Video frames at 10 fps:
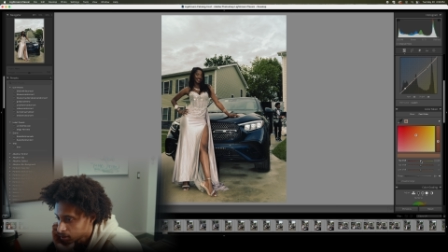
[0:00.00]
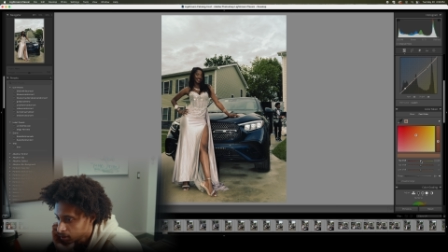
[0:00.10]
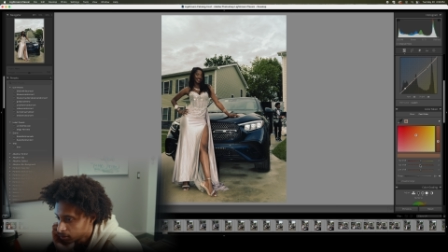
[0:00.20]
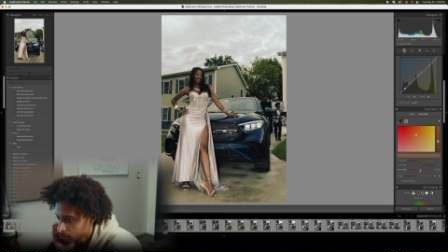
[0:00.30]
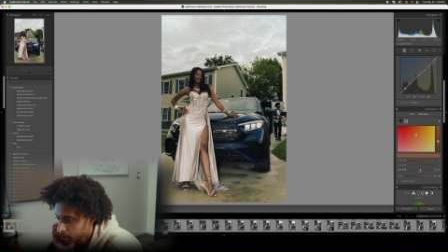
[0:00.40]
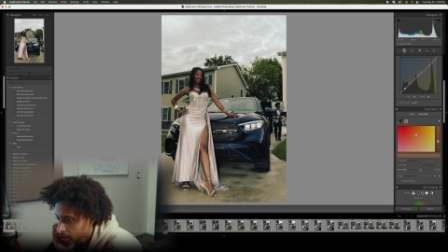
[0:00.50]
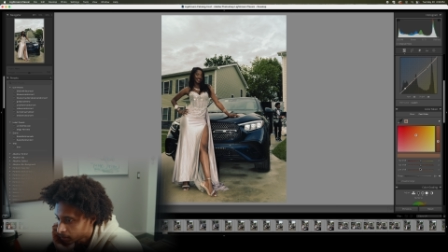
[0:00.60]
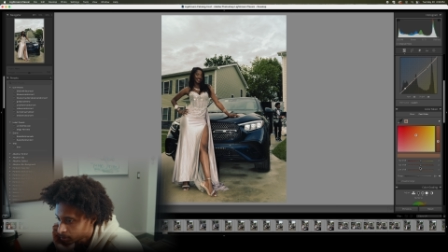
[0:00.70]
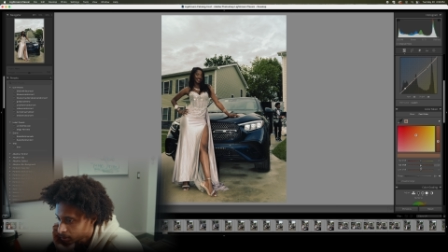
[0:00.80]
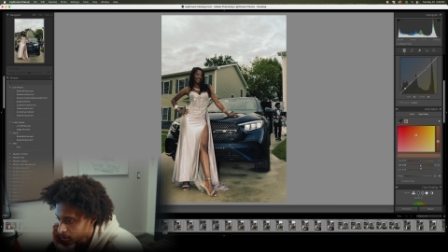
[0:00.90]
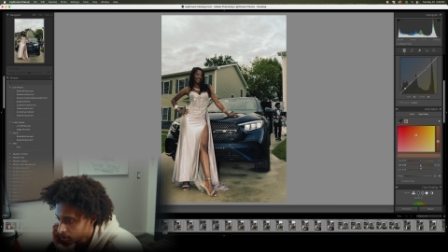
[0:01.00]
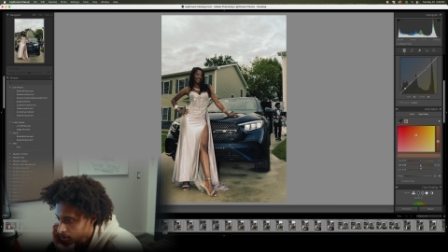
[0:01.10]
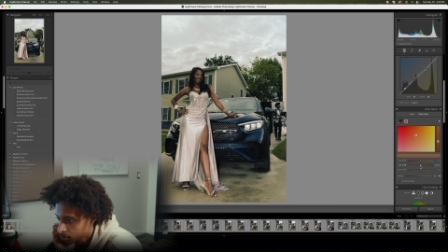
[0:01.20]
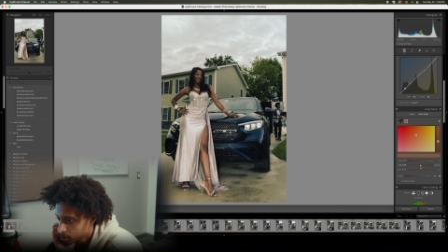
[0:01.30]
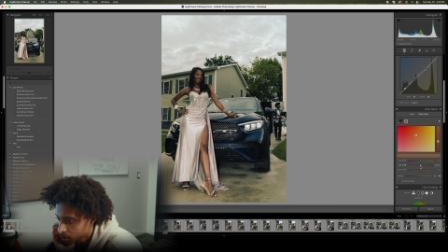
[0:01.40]
you don't really have to play with the
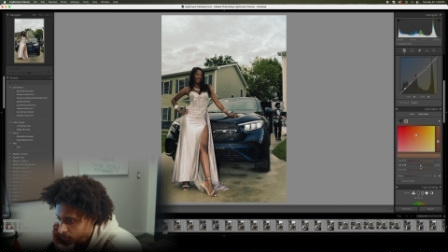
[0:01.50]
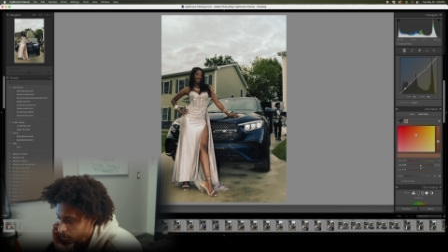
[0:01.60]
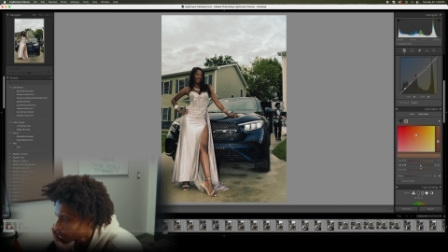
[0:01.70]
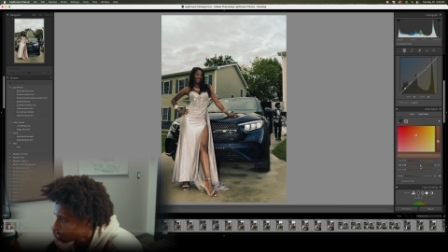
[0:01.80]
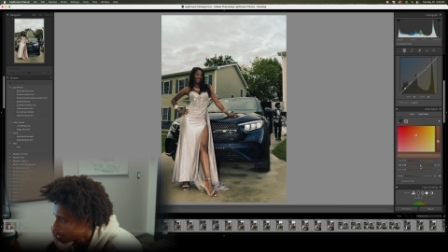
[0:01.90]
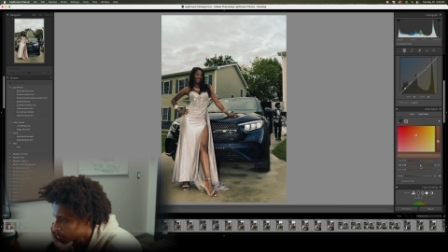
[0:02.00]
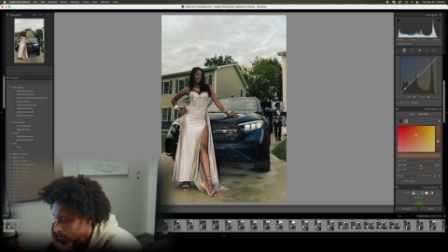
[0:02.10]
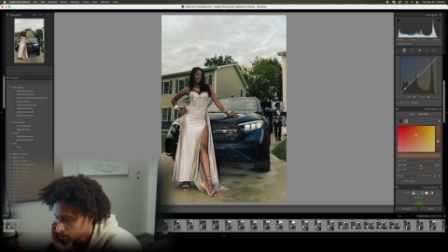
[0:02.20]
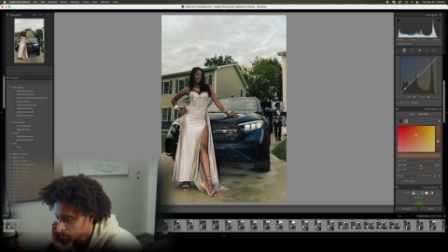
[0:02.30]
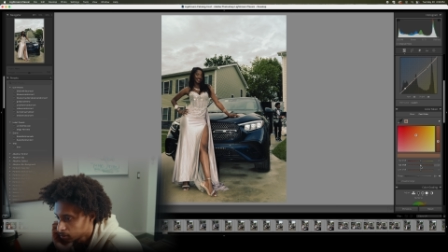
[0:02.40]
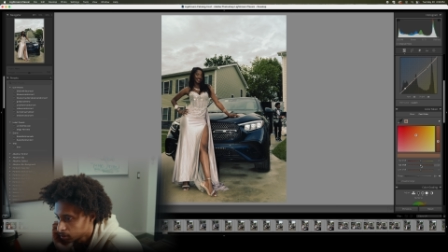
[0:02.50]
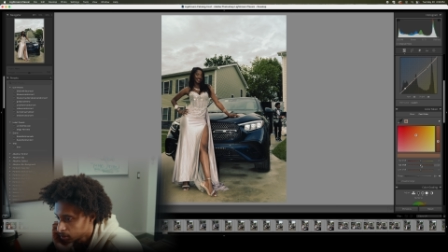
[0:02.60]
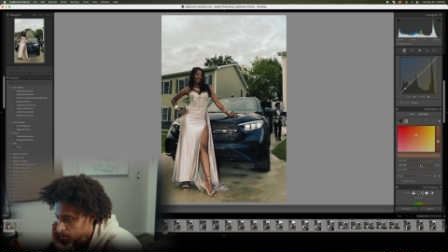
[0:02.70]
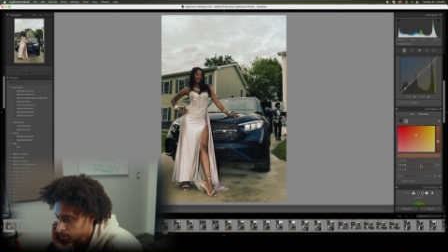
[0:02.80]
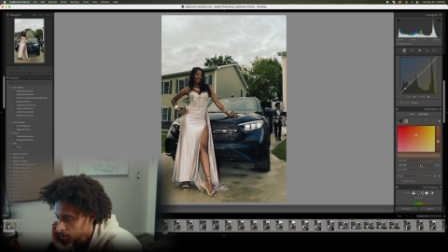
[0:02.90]
hue shift. We might play with it a
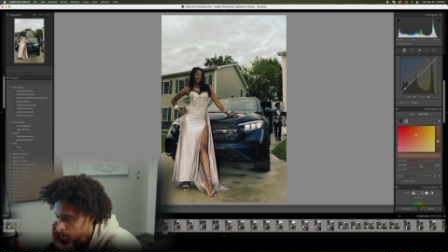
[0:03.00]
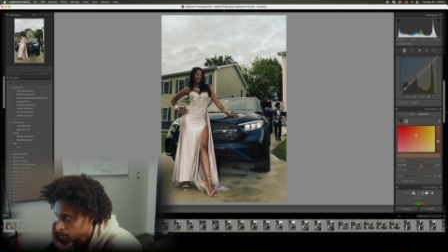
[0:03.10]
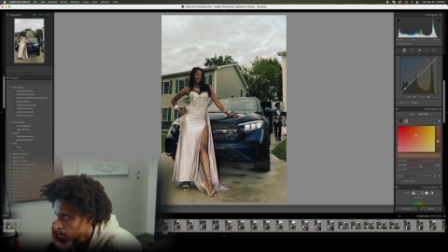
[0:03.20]
little bit,